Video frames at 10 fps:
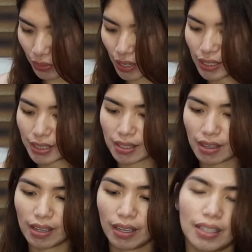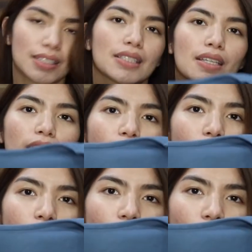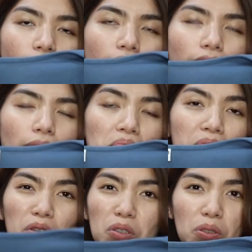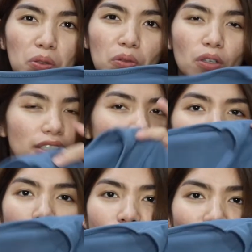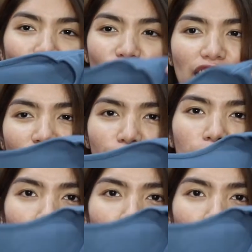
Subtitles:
is this blue, or some shade of